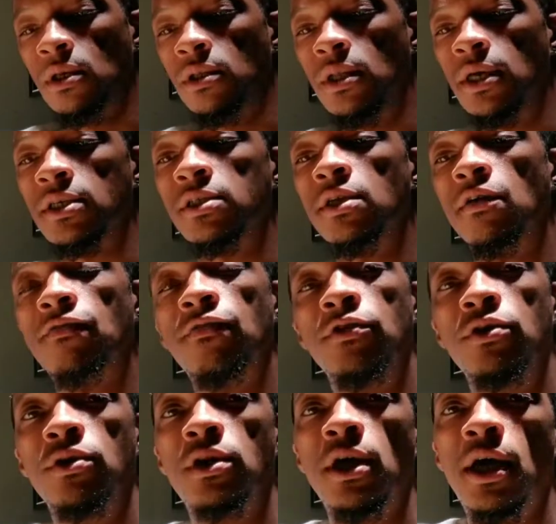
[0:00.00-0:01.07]
Next up for
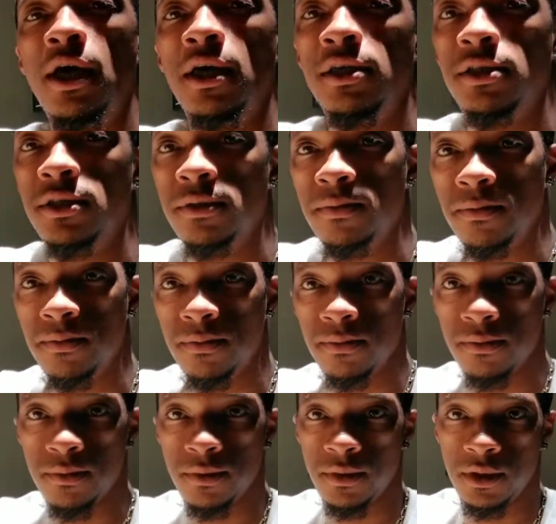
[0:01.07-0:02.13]
you guys,
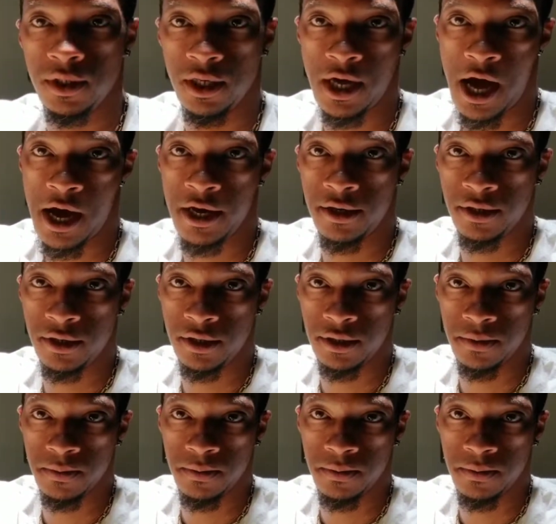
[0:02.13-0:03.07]
guidance.